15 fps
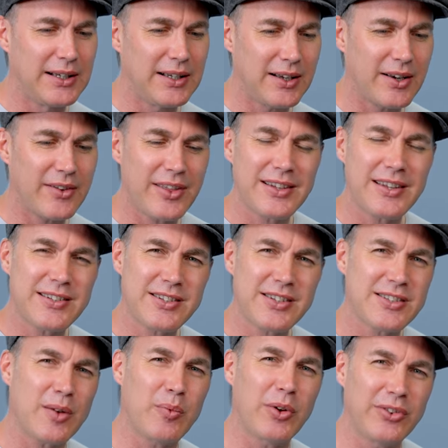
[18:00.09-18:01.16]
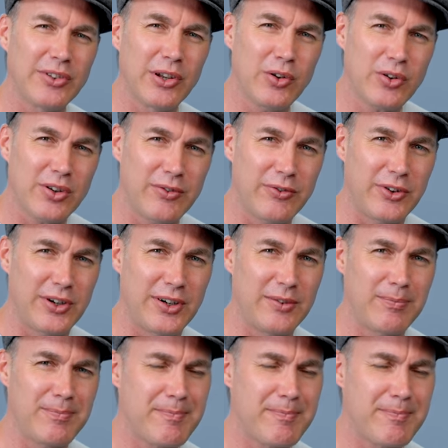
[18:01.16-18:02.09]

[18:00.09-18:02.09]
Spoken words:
And I think that's because I wasn't looking for it.